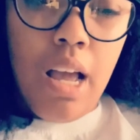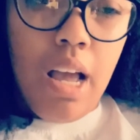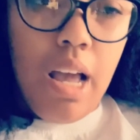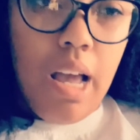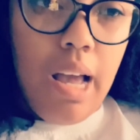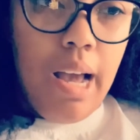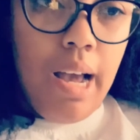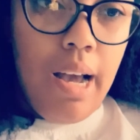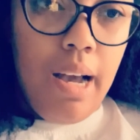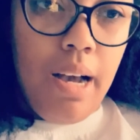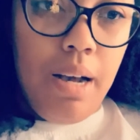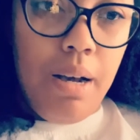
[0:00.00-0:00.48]

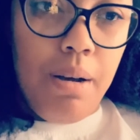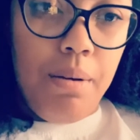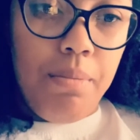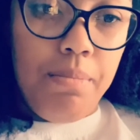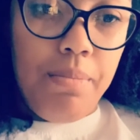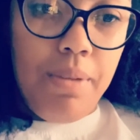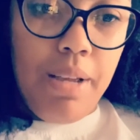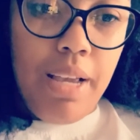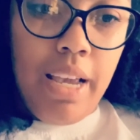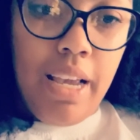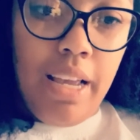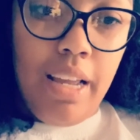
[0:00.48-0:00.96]

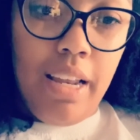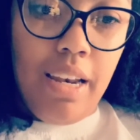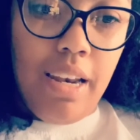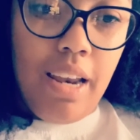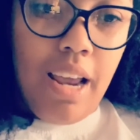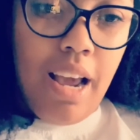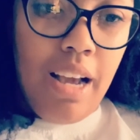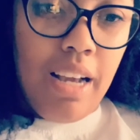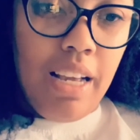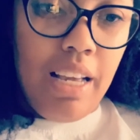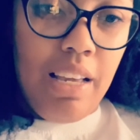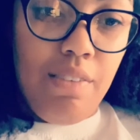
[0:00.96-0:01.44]
And
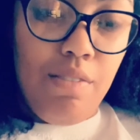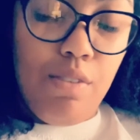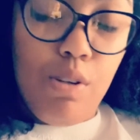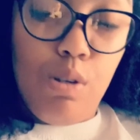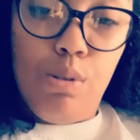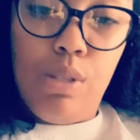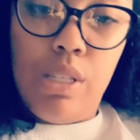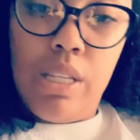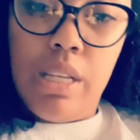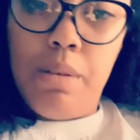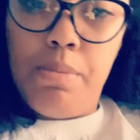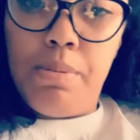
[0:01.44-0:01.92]
I'll give you
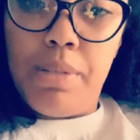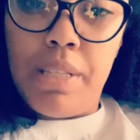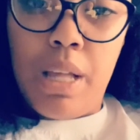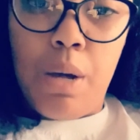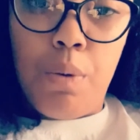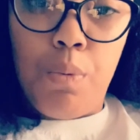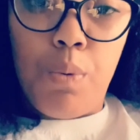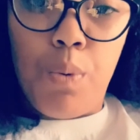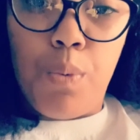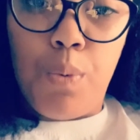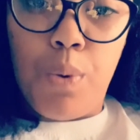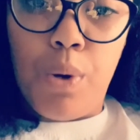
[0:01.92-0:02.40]
tips
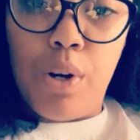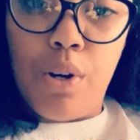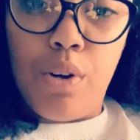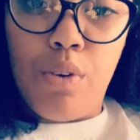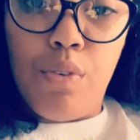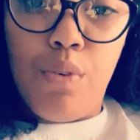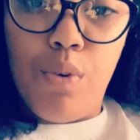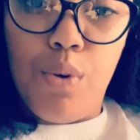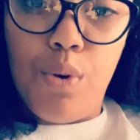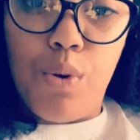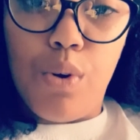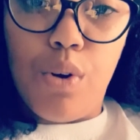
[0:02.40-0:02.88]
that will work
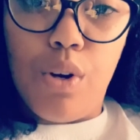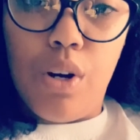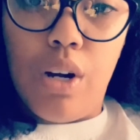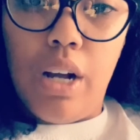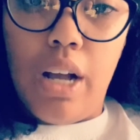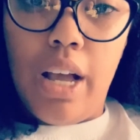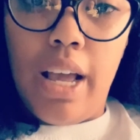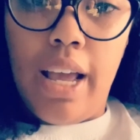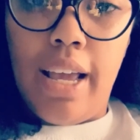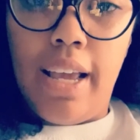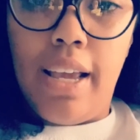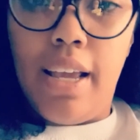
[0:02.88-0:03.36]
for
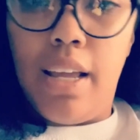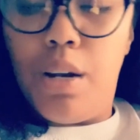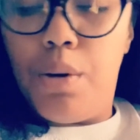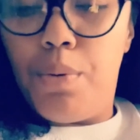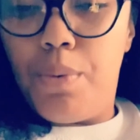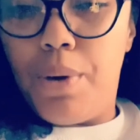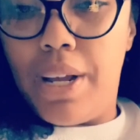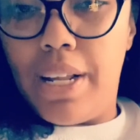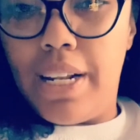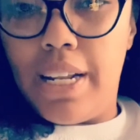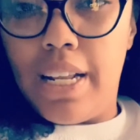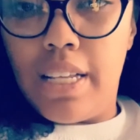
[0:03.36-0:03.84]
a
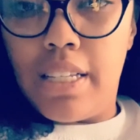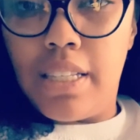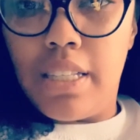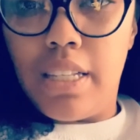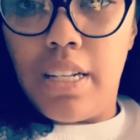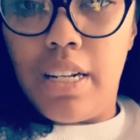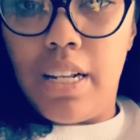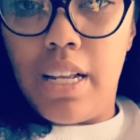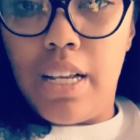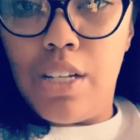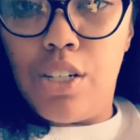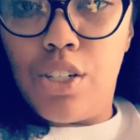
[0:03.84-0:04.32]
getaway
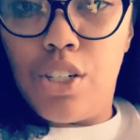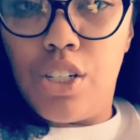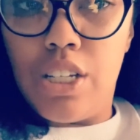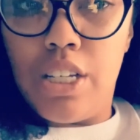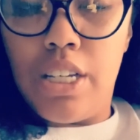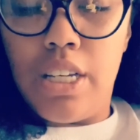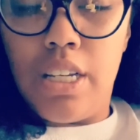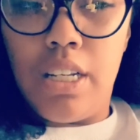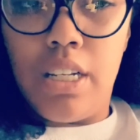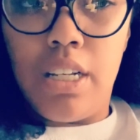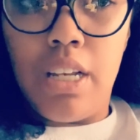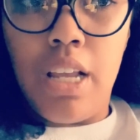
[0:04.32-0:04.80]

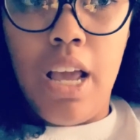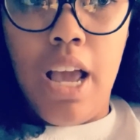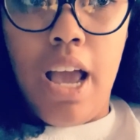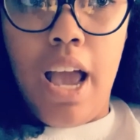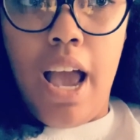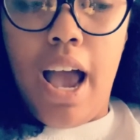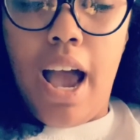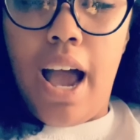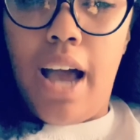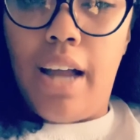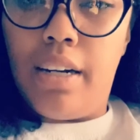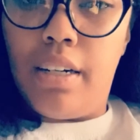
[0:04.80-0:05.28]
destination
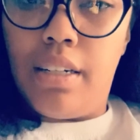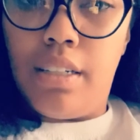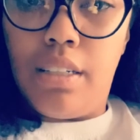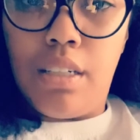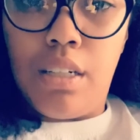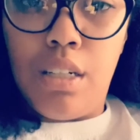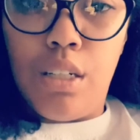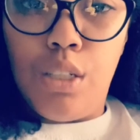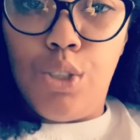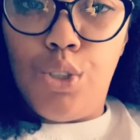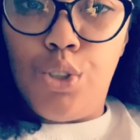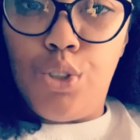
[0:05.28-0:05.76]
out of the
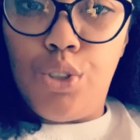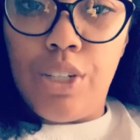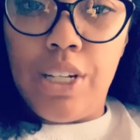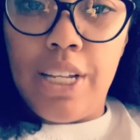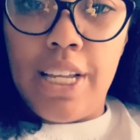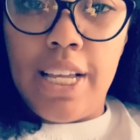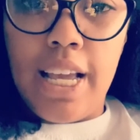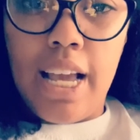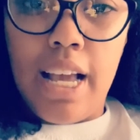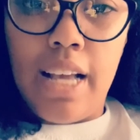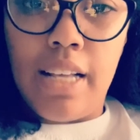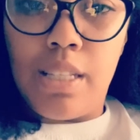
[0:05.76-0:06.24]

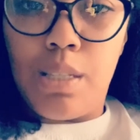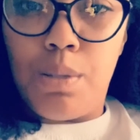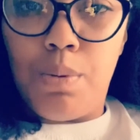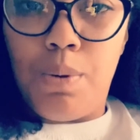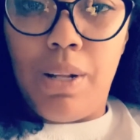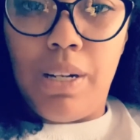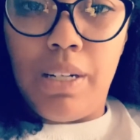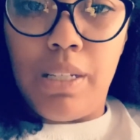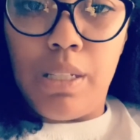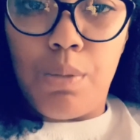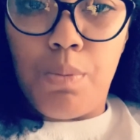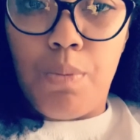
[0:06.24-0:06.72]
country as
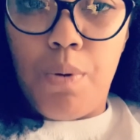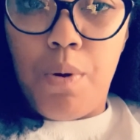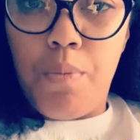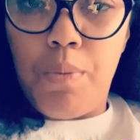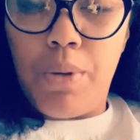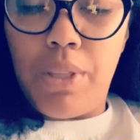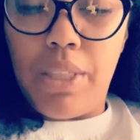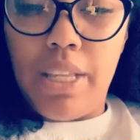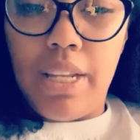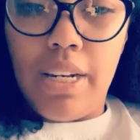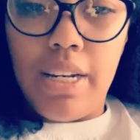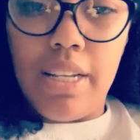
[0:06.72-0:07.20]
well as one
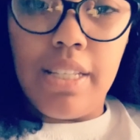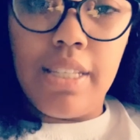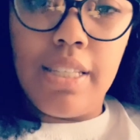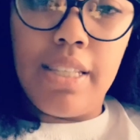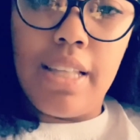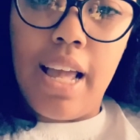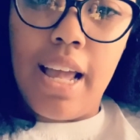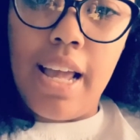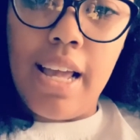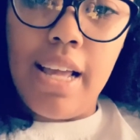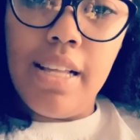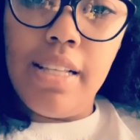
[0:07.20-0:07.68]
within the
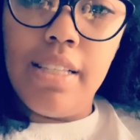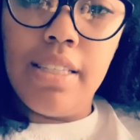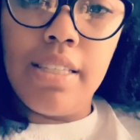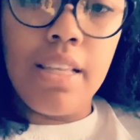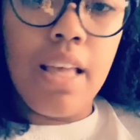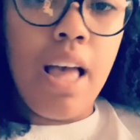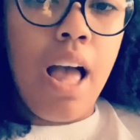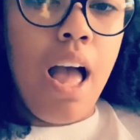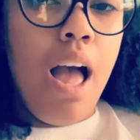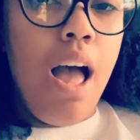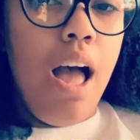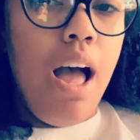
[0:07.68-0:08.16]
States.
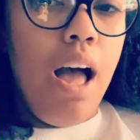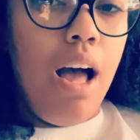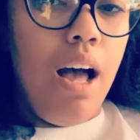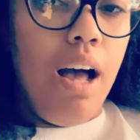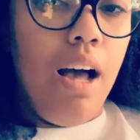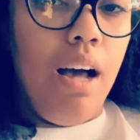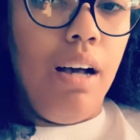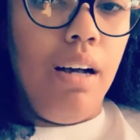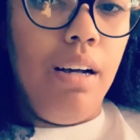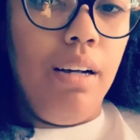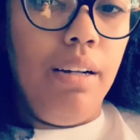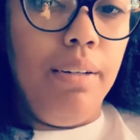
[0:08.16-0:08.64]

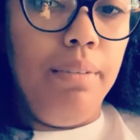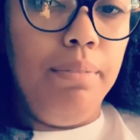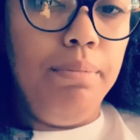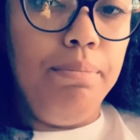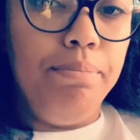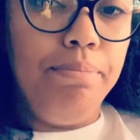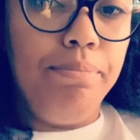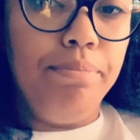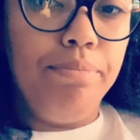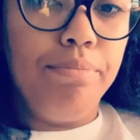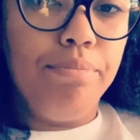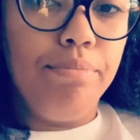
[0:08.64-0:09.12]

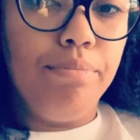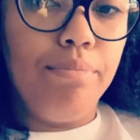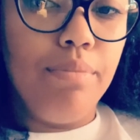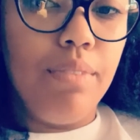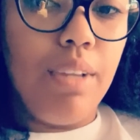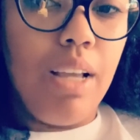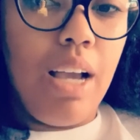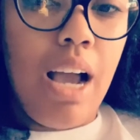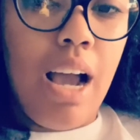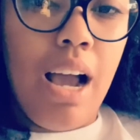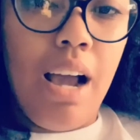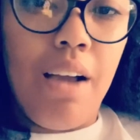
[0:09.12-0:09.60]
I've
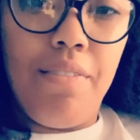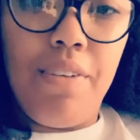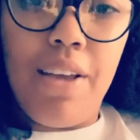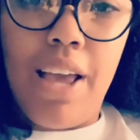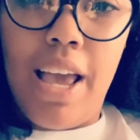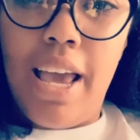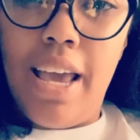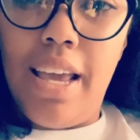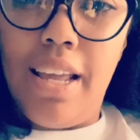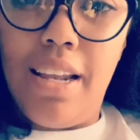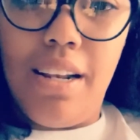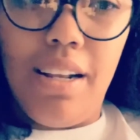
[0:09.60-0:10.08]

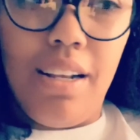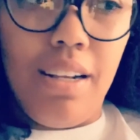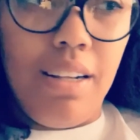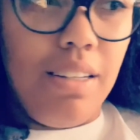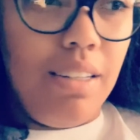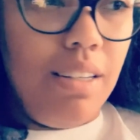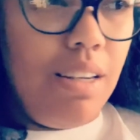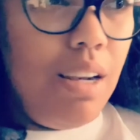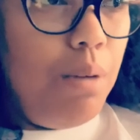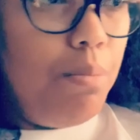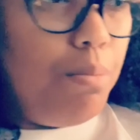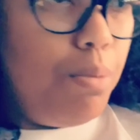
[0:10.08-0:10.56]
had a
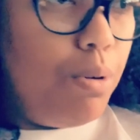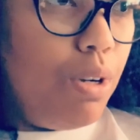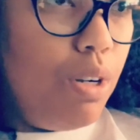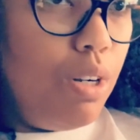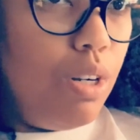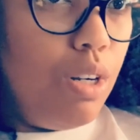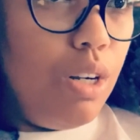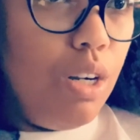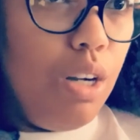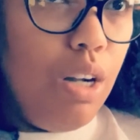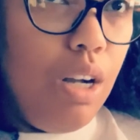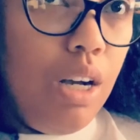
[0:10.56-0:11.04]

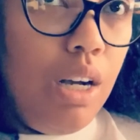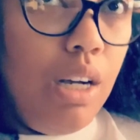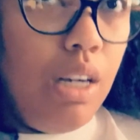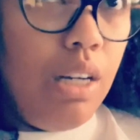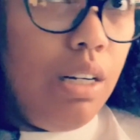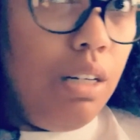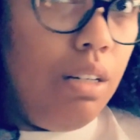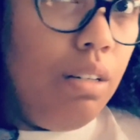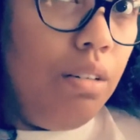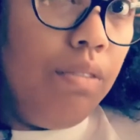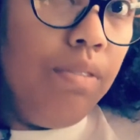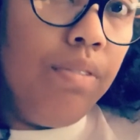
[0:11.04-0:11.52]
number
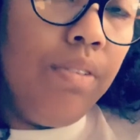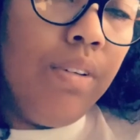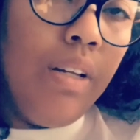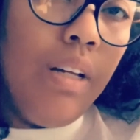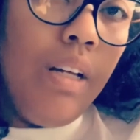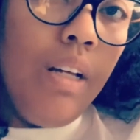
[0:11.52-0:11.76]
of